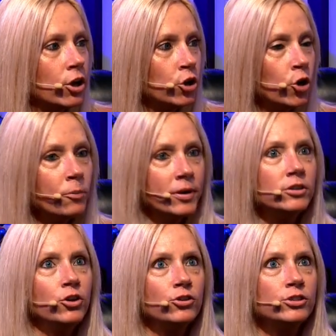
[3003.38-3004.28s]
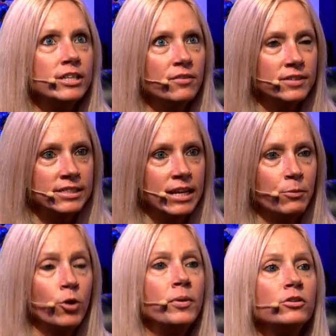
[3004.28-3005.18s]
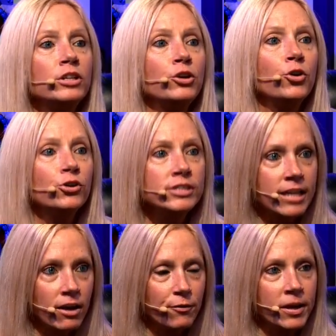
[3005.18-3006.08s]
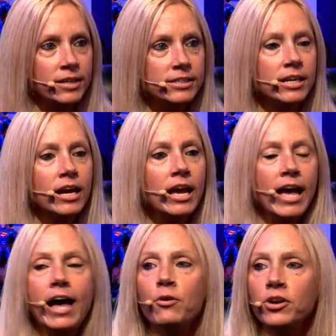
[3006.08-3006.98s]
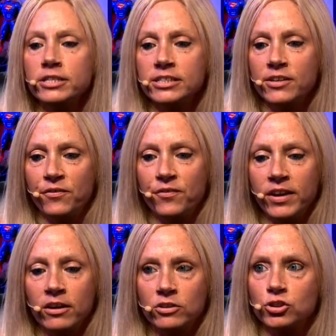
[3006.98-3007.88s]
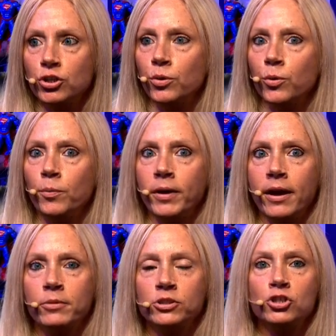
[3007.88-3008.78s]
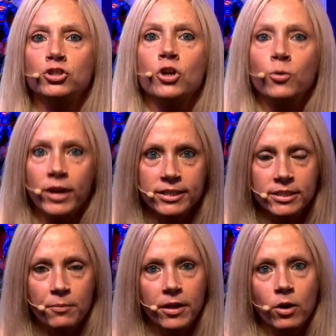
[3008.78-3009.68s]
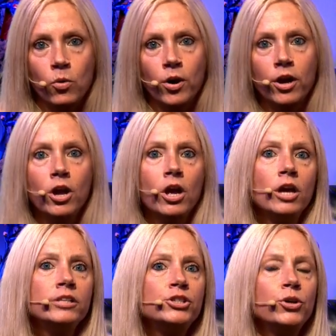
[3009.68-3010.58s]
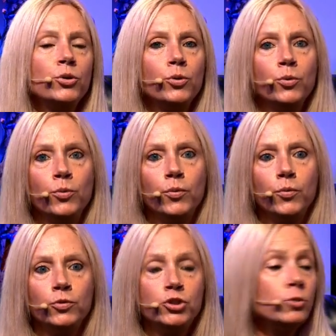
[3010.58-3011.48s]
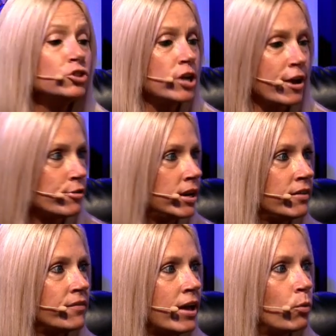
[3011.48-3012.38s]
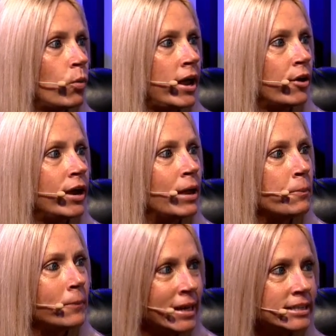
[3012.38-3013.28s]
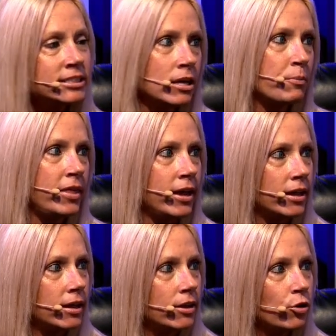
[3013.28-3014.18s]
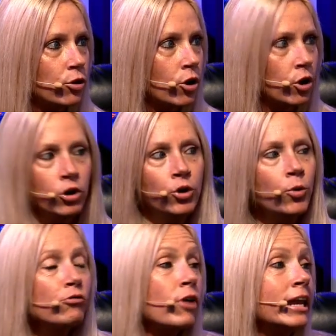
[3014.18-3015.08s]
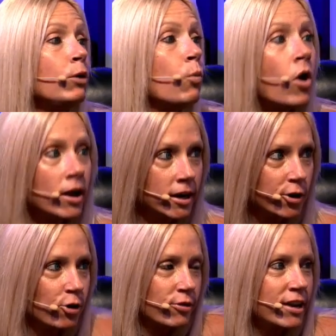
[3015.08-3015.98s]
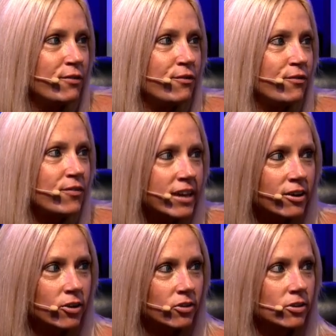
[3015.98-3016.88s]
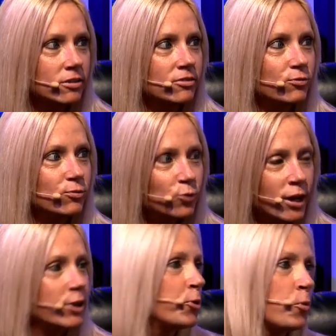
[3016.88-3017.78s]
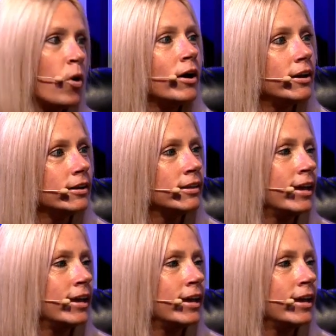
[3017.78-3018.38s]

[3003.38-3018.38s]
You're building your self-esteem. You're building yourself, because how good does it feel to be able to donate something or to do a charity event where it means something? You already won. You already feel like you won.